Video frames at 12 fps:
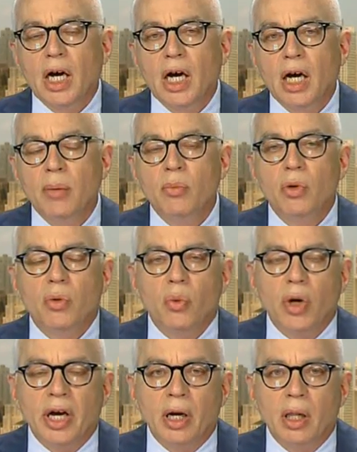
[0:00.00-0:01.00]

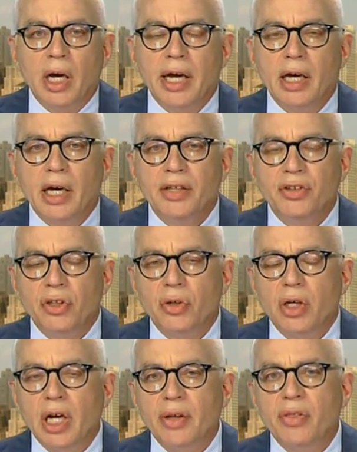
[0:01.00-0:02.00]
Well, I
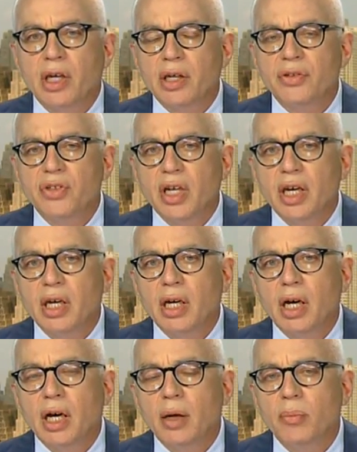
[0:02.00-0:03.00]
do, and I think it's
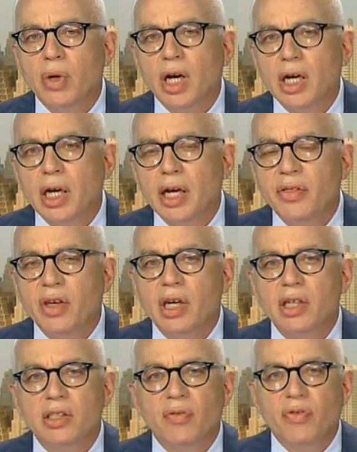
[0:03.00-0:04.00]

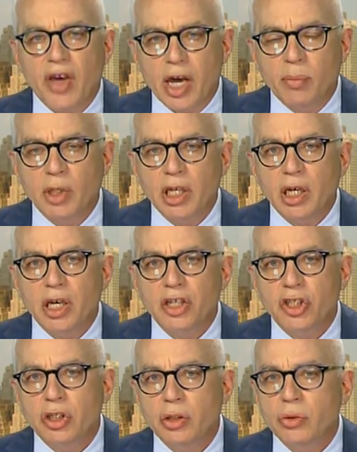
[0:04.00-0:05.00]
a family
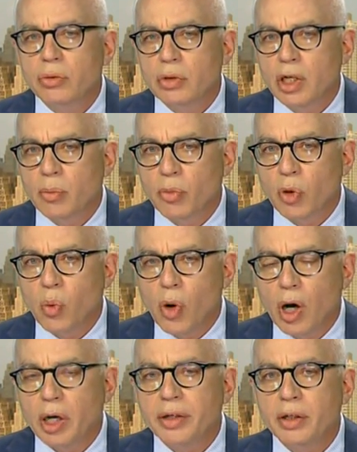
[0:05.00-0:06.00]
issue, number
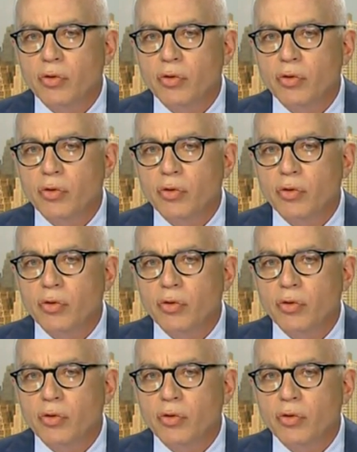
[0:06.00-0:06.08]
one.